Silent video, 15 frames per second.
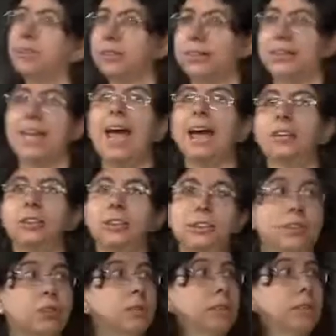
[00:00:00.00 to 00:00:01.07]
of standard
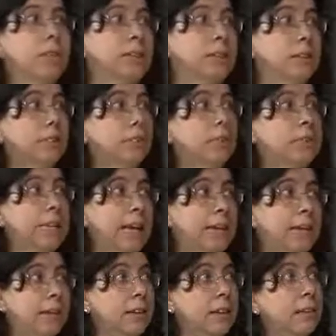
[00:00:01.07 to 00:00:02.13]
discriminative setting.